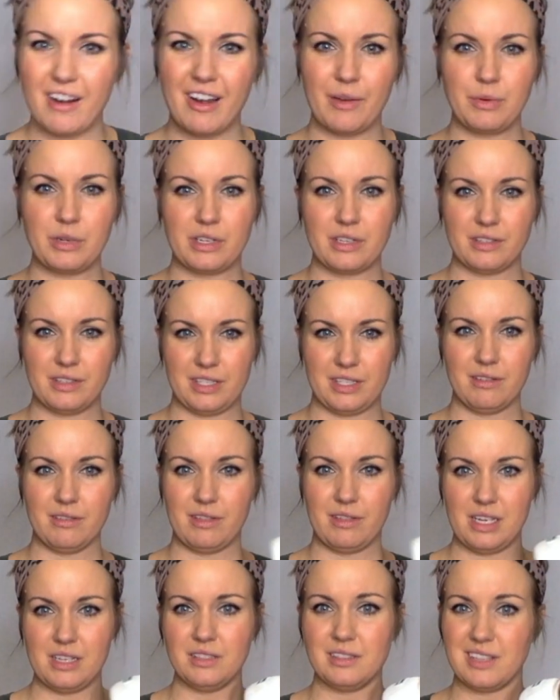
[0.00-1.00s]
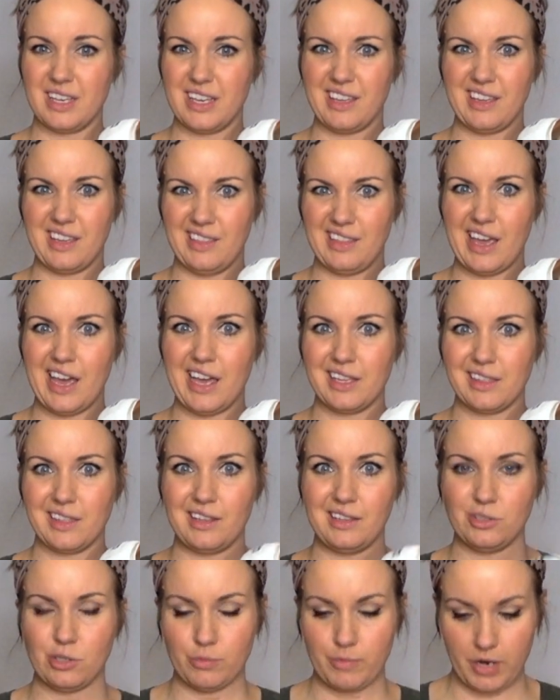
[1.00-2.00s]
I would consider these like in the
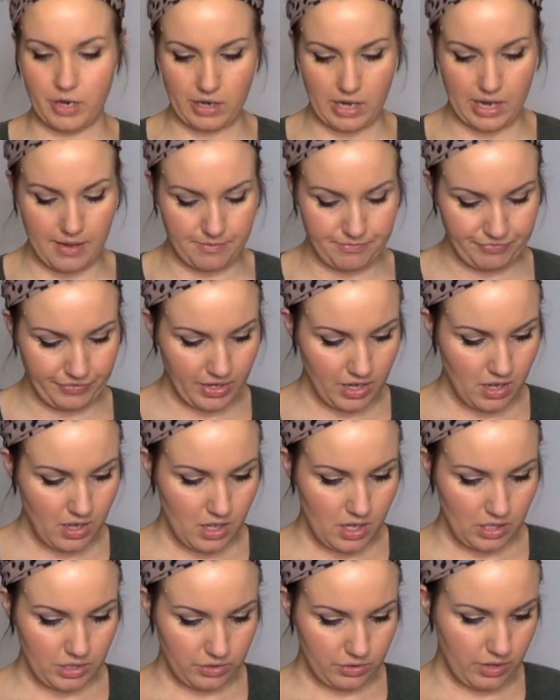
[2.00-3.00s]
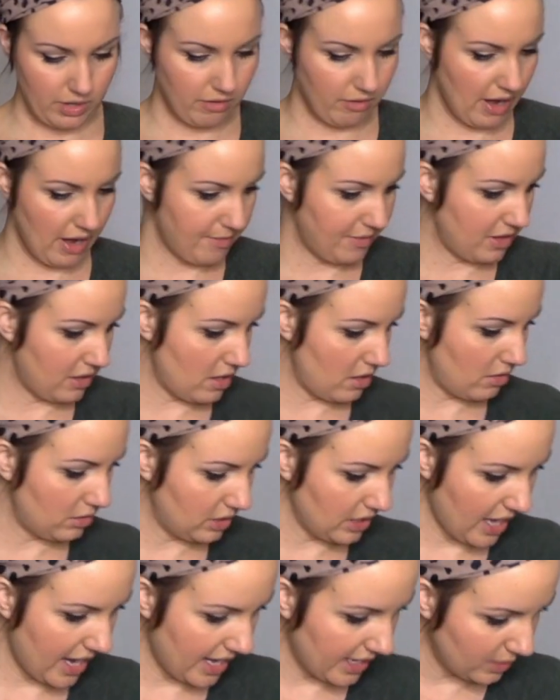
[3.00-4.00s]
athleisure market. So I grabbed
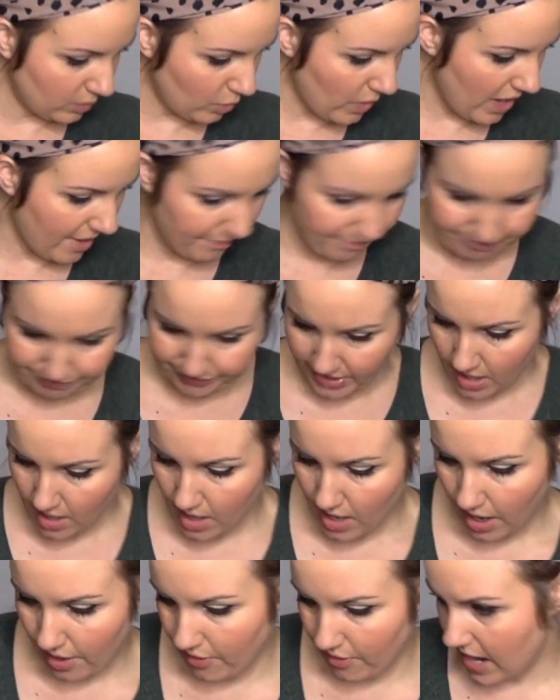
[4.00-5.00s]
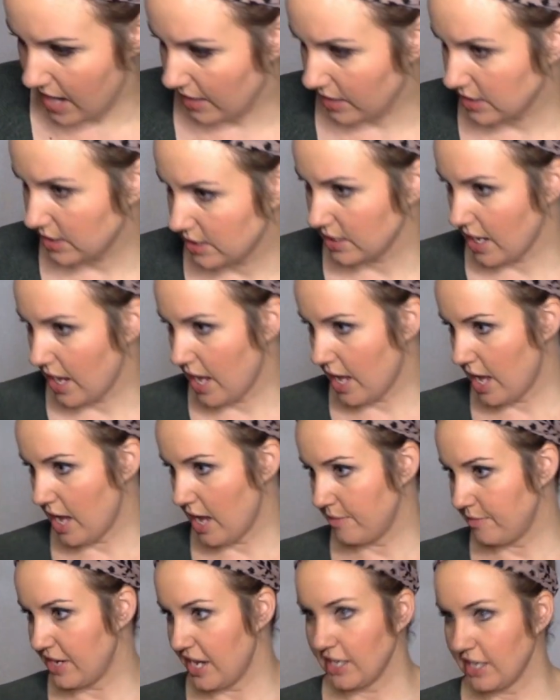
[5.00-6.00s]
those as well. All right,
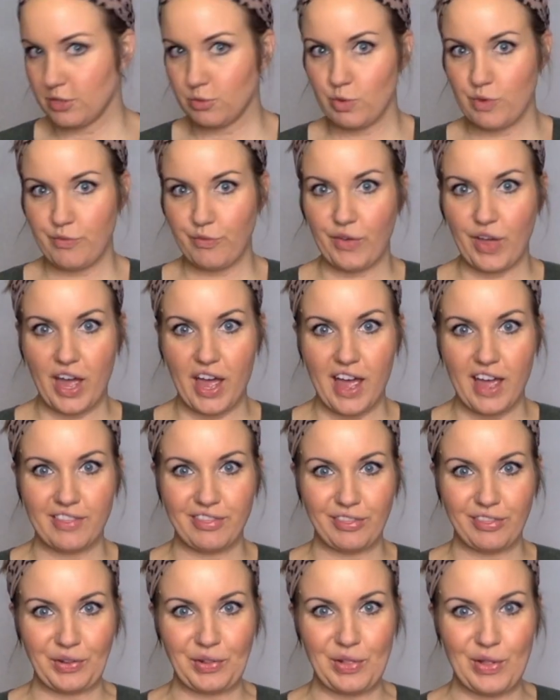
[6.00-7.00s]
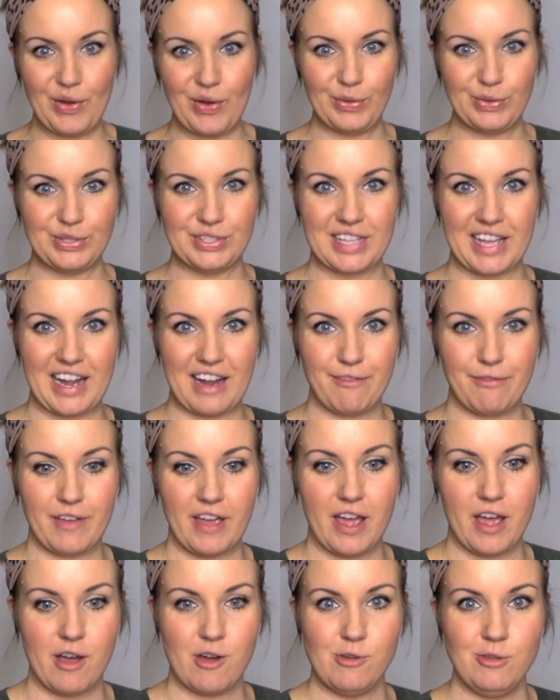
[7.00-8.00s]
next we've got the clothes that I
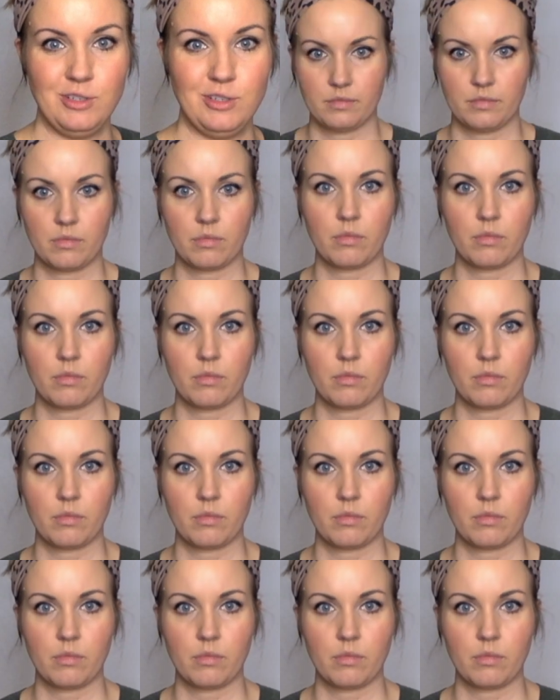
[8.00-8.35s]
found.